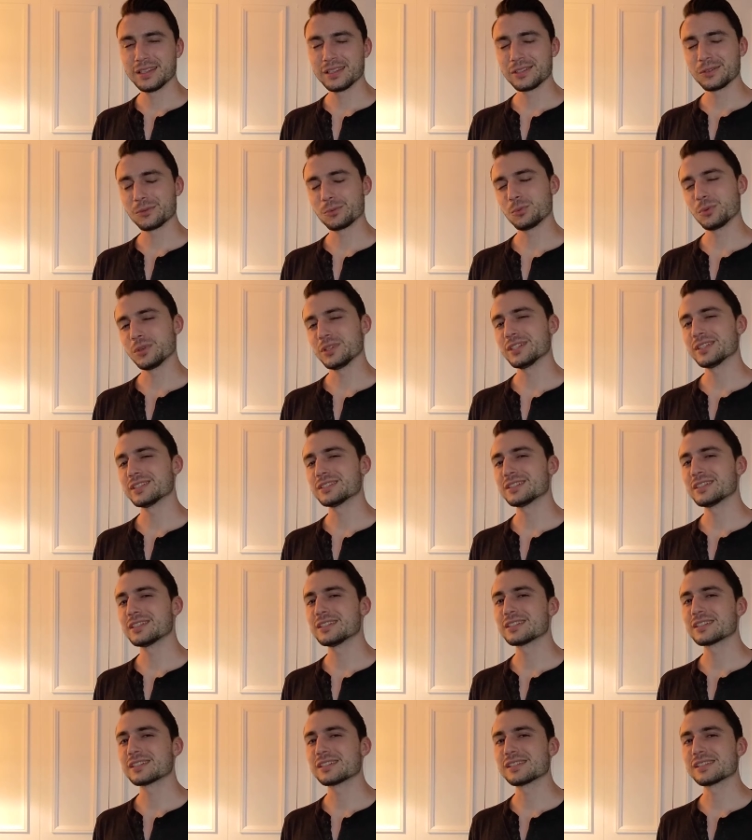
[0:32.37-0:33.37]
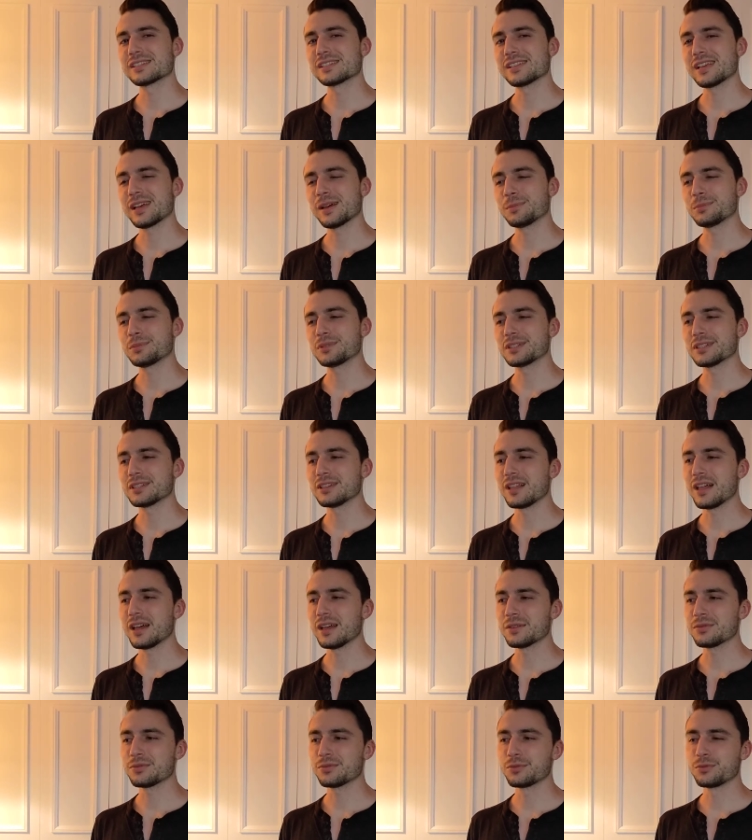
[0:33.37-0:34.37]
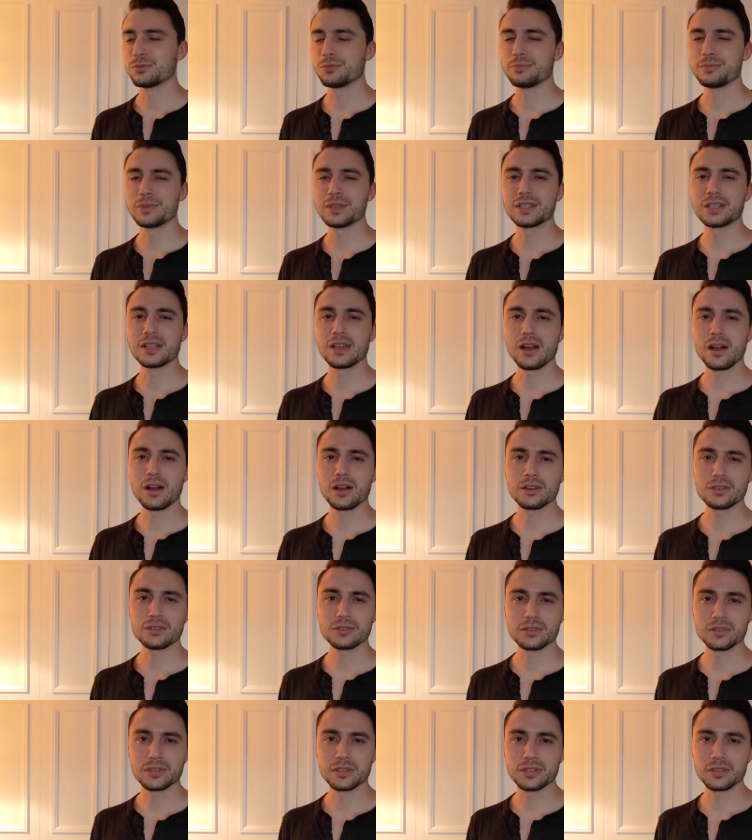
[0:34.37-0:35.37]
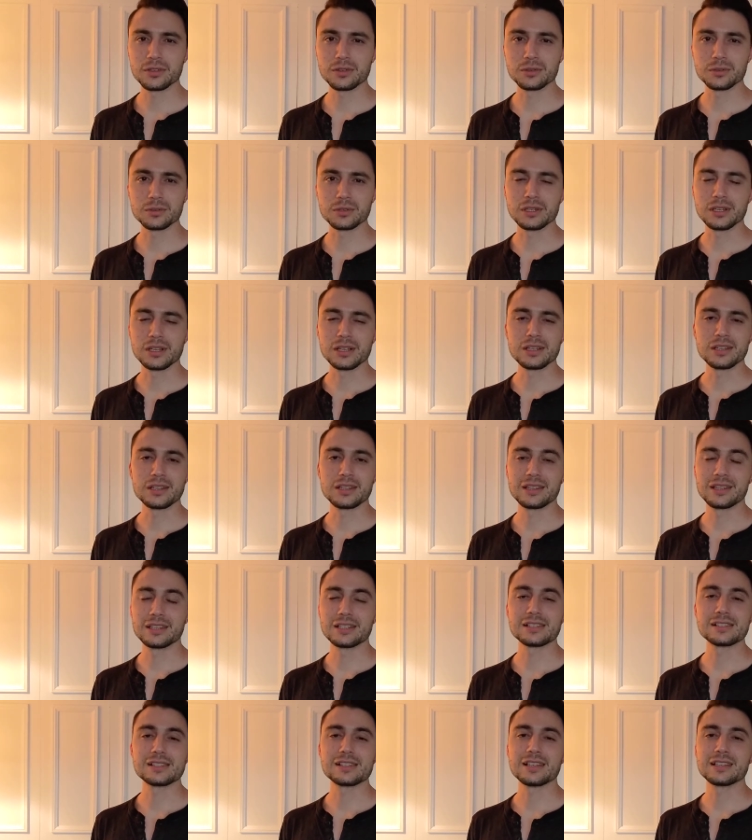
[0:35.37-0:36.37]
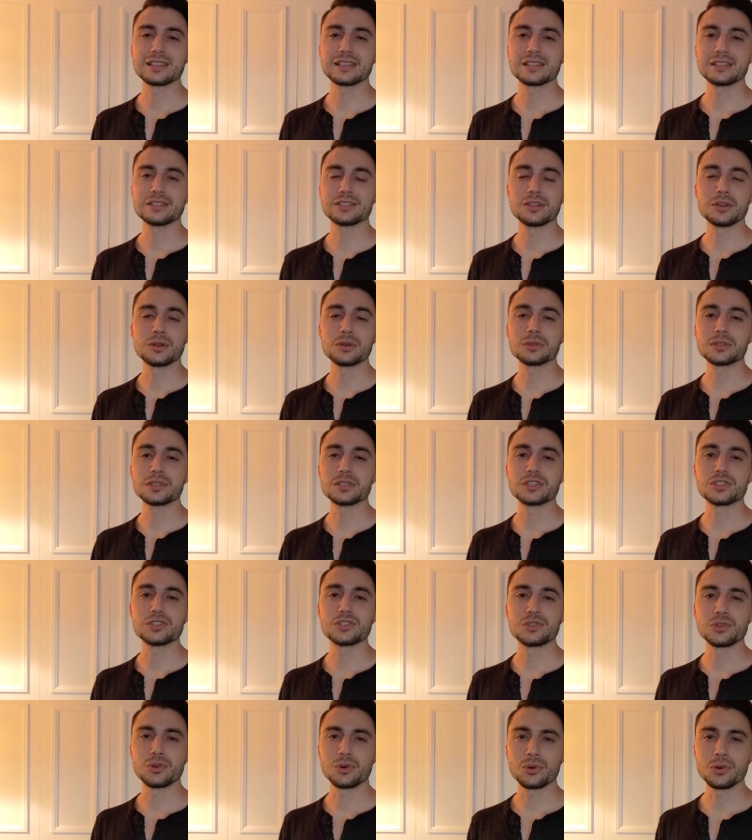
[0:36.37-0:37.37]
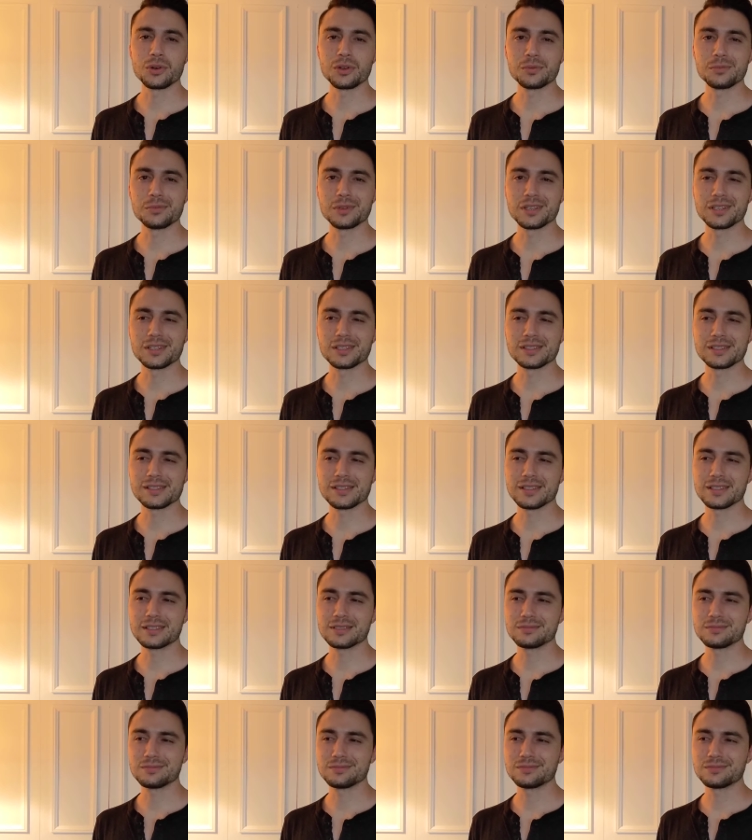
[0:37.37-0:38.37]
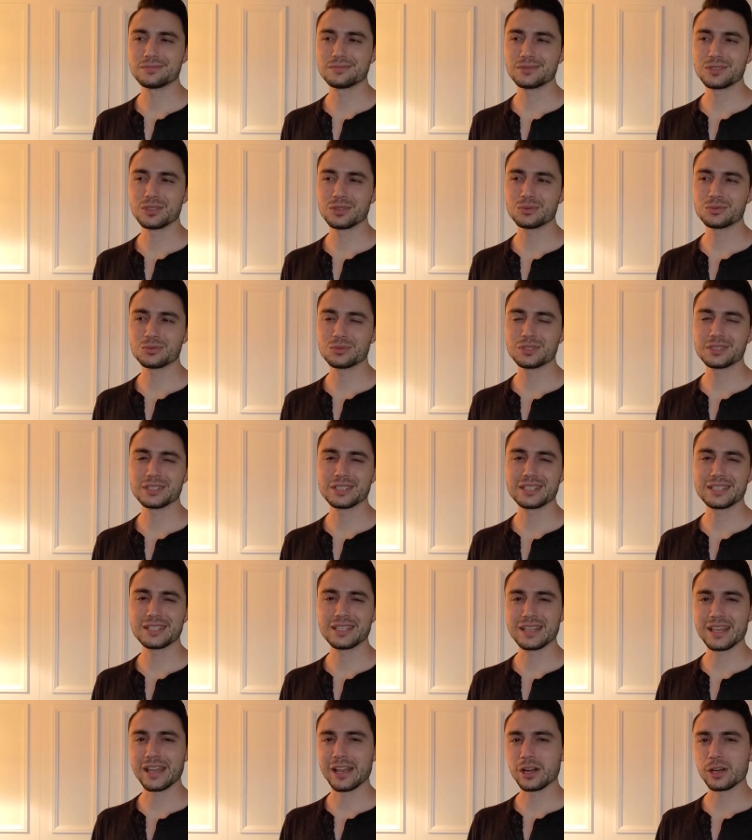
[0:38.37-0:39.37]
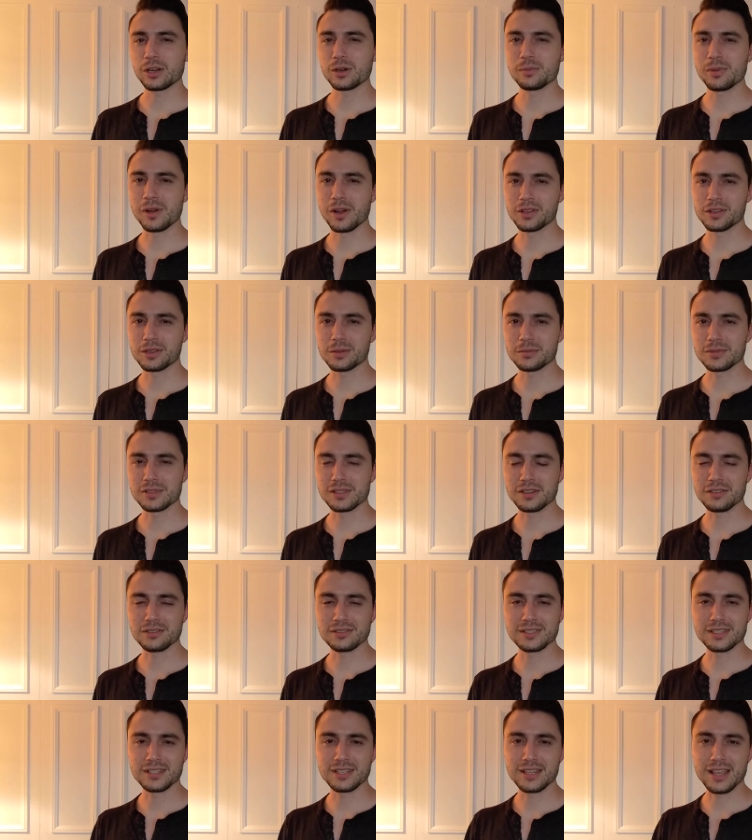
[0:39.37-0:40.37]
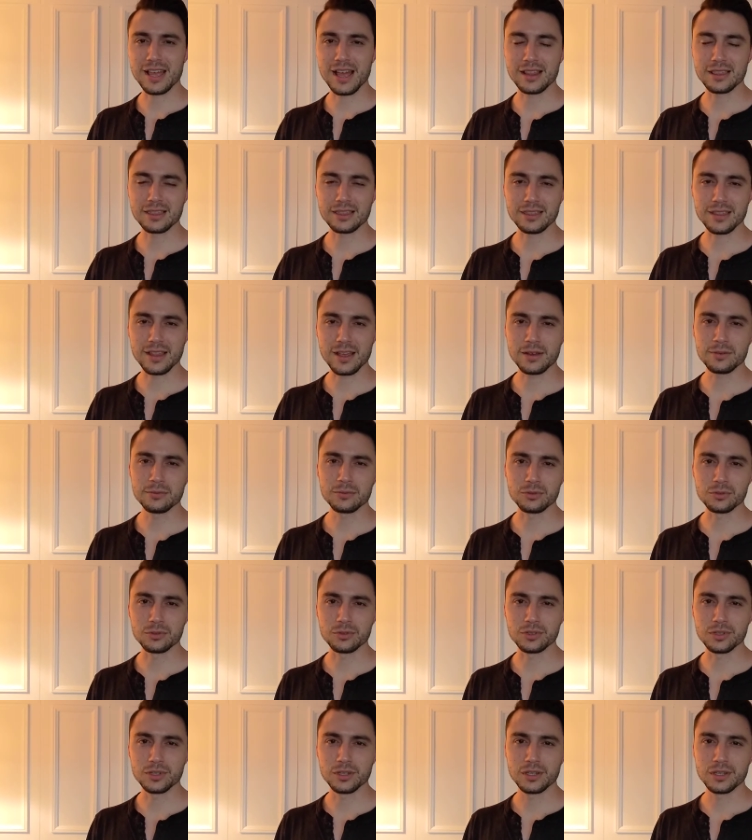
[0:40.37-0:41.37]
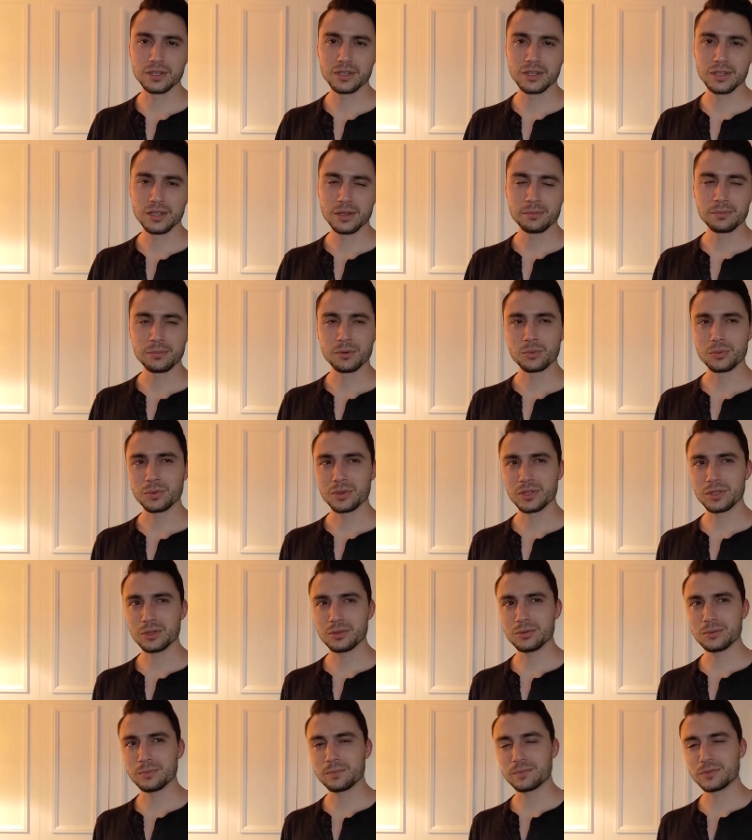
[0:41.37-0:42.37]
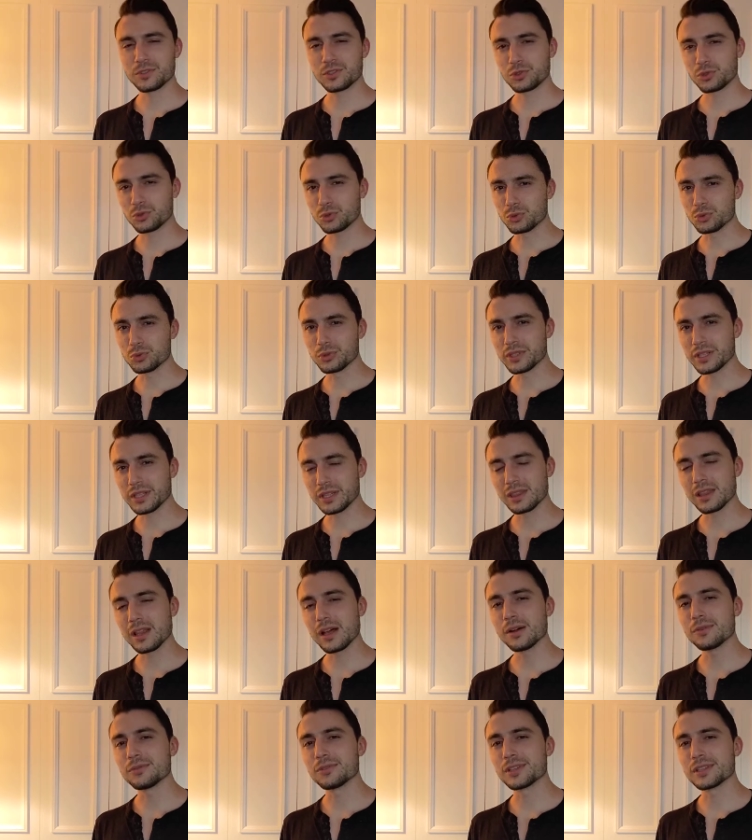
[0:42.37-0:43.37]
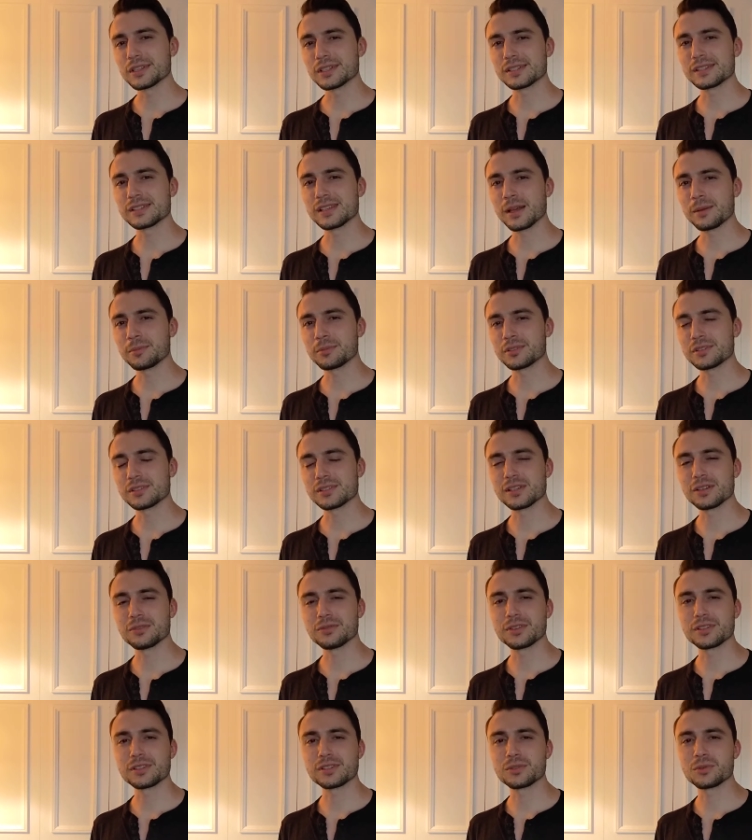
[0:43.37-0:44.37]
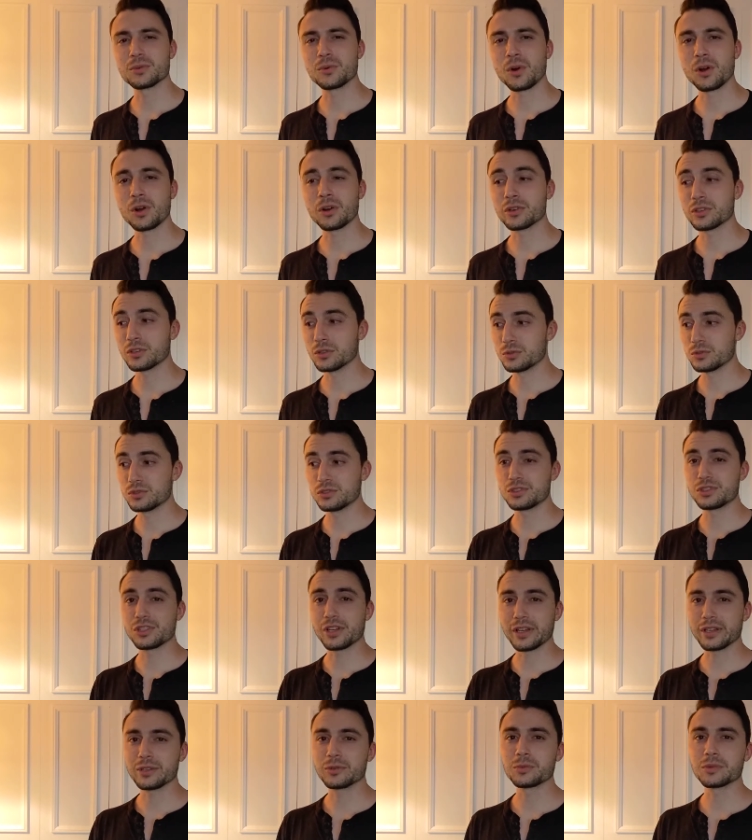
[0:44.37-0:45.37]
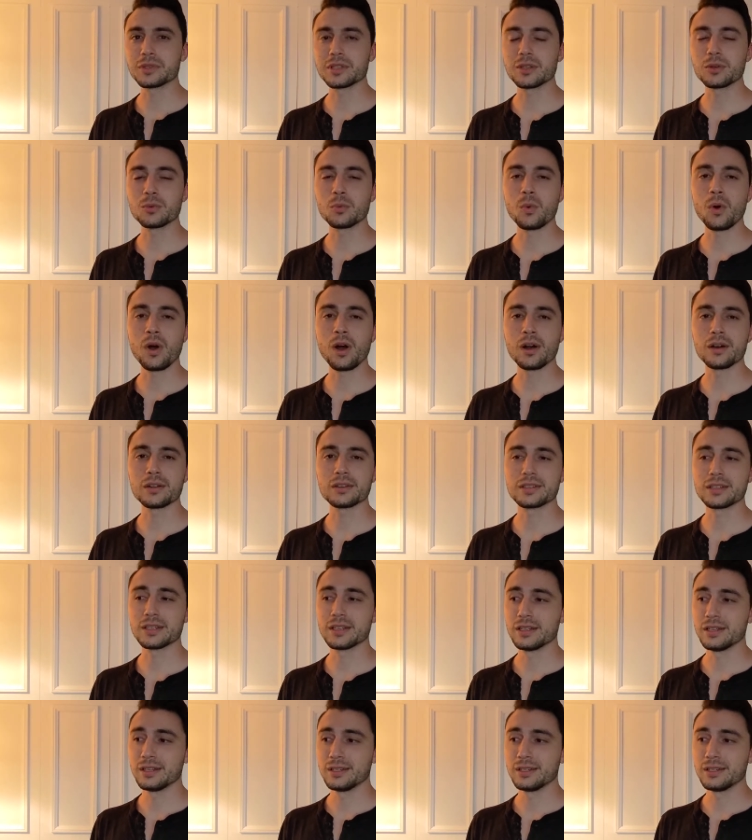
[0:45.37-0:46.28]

they're willing to accept a life of mediocrity or things that they don't enjoy because they don't really care about themselves to that level. But when you truly love and accept yourself as you are and you genuinely want